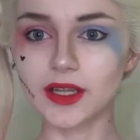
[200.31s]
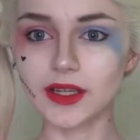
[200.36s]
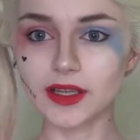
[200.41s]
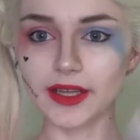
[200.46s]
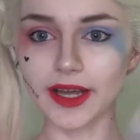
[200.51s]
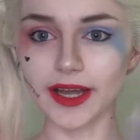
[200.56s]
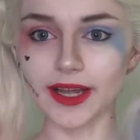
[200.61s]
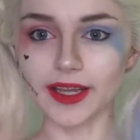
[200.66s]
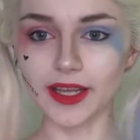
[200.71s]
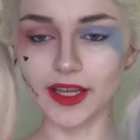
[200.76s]

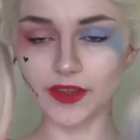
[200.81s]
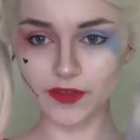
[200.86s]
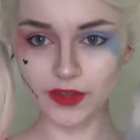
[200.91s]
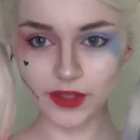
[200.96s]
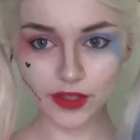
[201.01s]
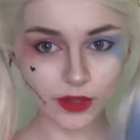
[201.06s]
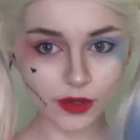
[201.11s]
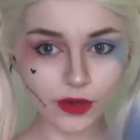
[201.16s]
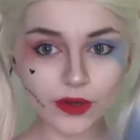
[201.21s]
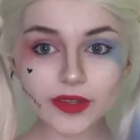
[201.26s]
Like,
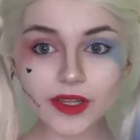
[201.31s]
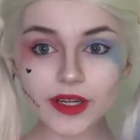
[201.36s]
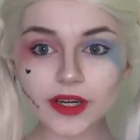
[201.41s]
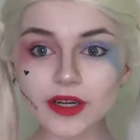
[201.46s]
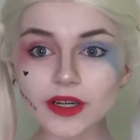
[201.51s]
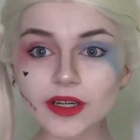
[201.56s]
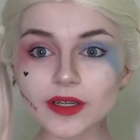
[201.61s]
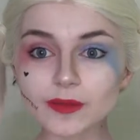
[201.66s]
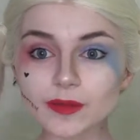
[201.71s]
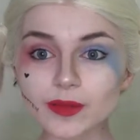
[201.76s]
even though
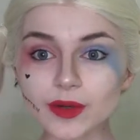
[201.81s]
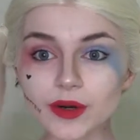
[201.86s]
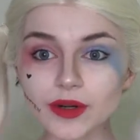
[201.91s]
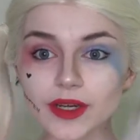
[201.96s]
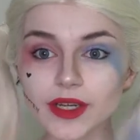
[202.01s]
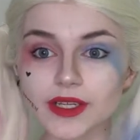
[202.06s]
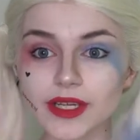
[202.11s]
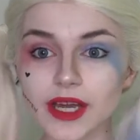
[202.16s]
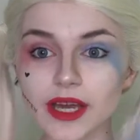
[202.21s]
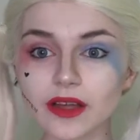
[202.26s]
they're in
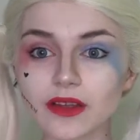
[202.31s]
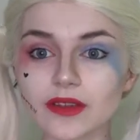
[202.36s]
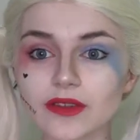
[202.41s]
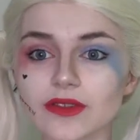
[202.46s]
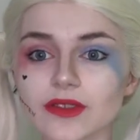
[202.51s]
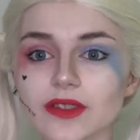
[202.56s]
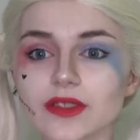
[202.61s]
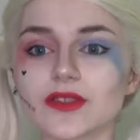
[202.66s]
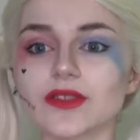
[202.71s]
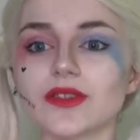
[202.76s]

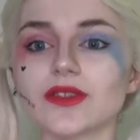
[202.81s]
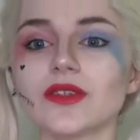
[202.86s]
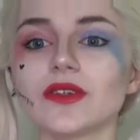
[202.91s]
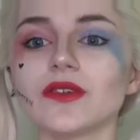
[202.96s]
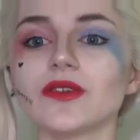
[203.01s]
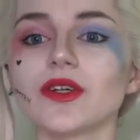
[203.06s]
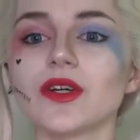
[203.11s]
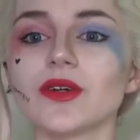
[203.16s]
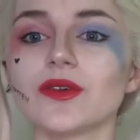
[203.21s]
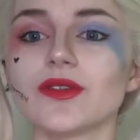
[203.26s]
ponytails, it
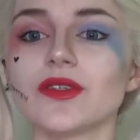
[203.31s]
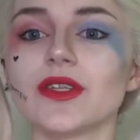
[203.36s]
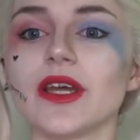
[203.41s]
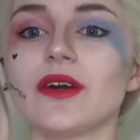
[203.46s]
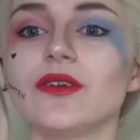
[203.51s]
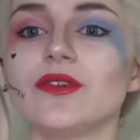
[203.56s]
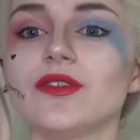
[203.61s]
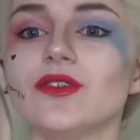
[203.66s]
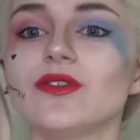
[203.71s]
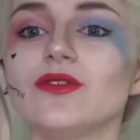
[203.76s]
still goes
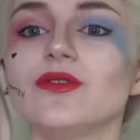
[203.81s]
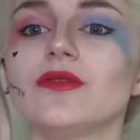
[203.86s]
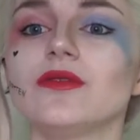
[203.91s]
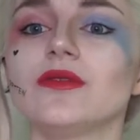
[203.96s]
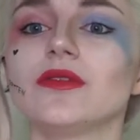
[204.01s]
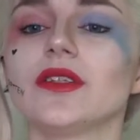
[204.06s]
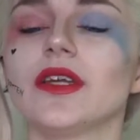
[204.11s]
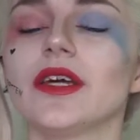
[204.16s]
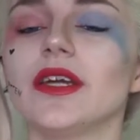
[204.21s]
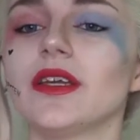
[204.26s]
down to
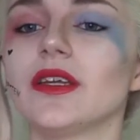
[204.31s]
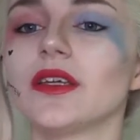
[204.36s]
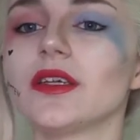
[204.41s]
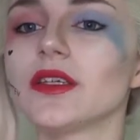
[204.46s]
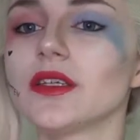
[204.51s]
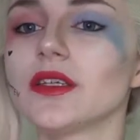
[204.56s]
like